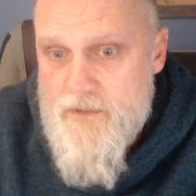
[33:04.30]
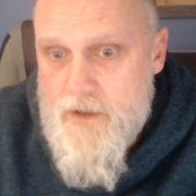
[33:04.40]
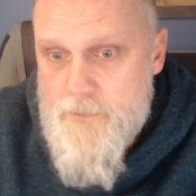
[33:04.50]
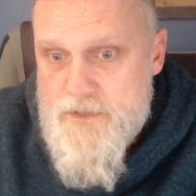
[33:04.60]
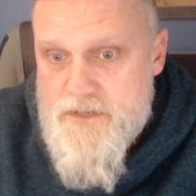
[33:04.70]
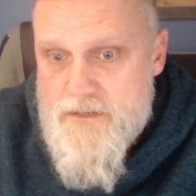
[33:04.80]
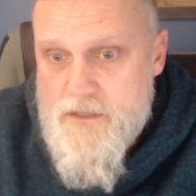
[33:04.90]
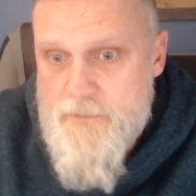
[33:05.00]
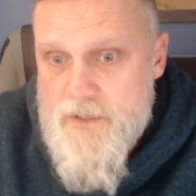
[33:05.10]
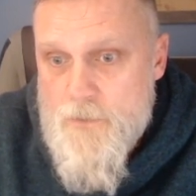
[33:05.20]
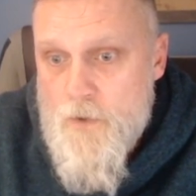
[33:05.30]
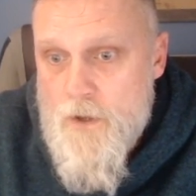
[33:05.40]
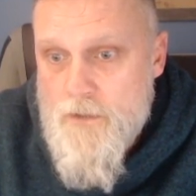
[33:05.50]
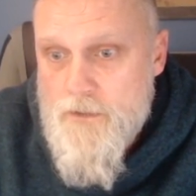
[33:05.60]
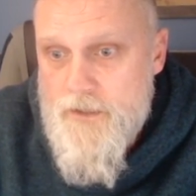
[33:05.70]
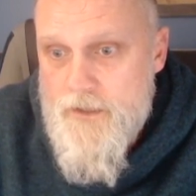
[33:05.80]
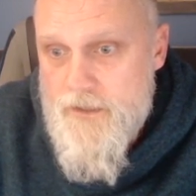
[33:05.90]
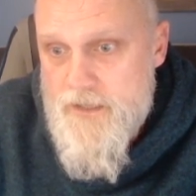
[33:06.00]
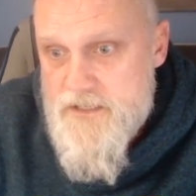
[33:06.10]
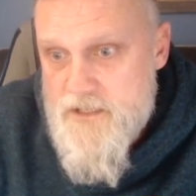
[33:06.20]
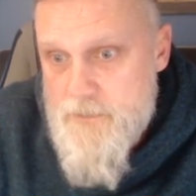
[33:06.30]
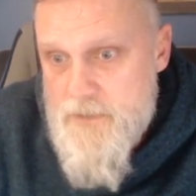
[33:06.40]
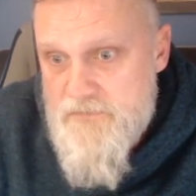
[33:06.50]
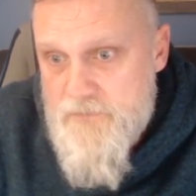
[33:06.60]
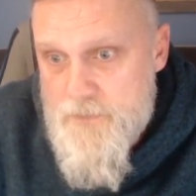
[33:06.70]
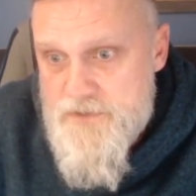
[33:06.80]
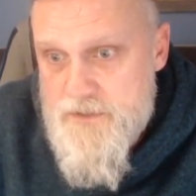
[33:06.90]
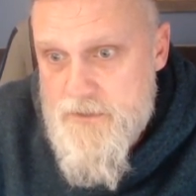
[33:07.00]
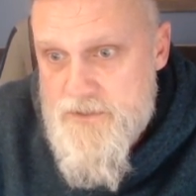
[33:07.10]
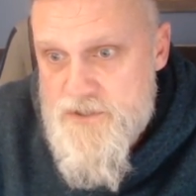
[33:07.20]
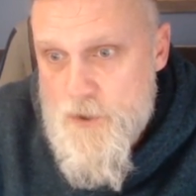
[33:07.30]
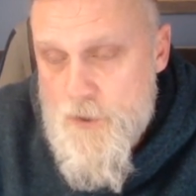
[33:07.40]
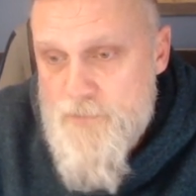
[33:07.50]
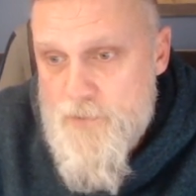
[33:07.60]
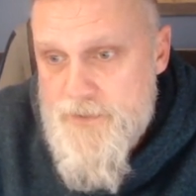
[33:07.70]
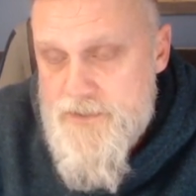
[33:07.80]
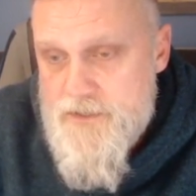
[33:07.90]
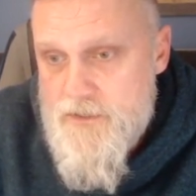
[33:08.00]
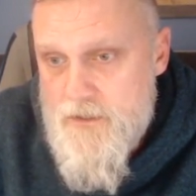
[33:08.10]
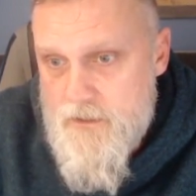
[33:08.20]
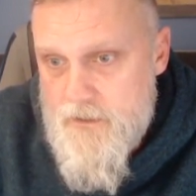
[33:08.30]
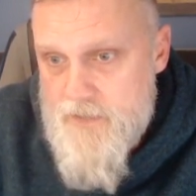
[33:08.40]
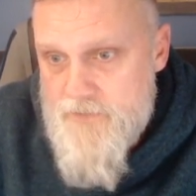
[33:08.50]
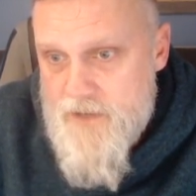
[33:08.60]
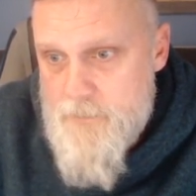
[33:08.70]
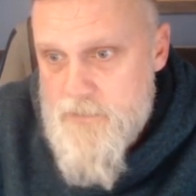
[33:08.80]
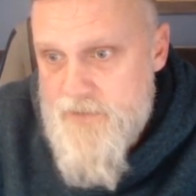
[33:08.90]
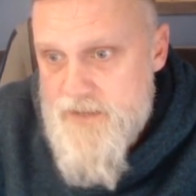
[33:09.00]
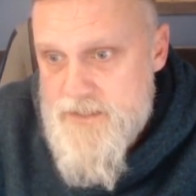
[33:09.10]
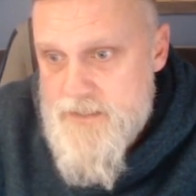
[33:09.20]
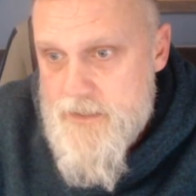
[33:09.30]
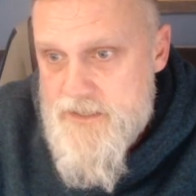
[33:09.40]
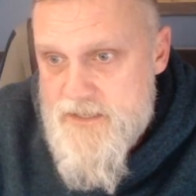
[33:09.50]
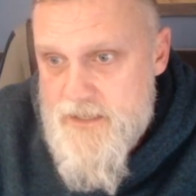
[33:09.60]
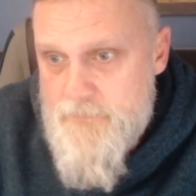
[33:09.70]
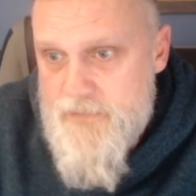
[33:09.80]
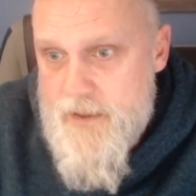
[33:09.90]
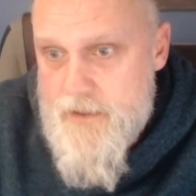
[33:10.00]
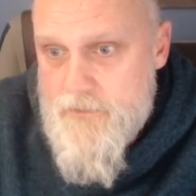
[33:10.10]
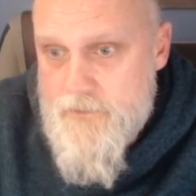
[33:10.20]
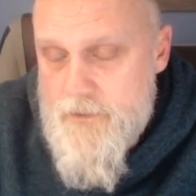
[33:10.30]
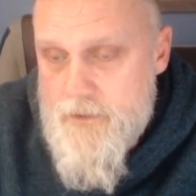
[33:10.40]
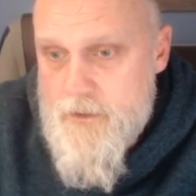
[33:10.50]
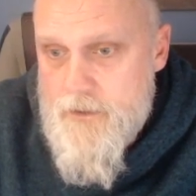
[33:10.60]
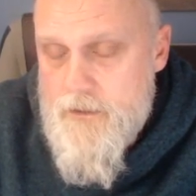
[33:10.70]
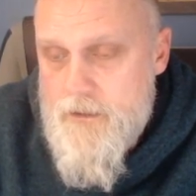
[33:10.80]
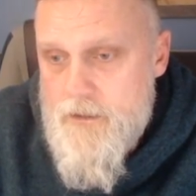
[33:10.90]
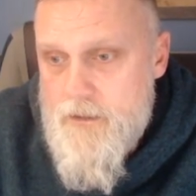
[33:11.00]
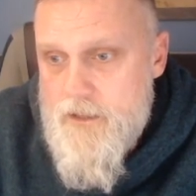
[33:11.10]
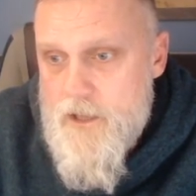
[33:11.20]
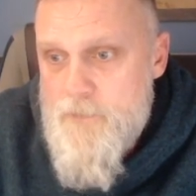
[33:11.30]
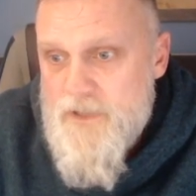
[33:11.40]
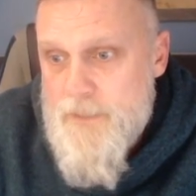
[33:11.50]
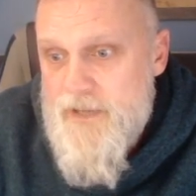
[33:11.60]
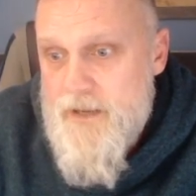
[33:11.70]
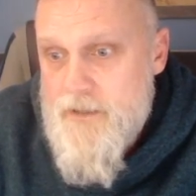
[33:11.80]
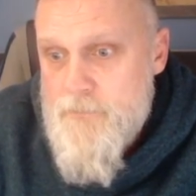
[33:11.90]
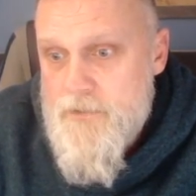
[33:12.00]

was, this is going to be a wall. He's going to be forced into these choke points. I have a couple of AT guns set up that could help eliminate him.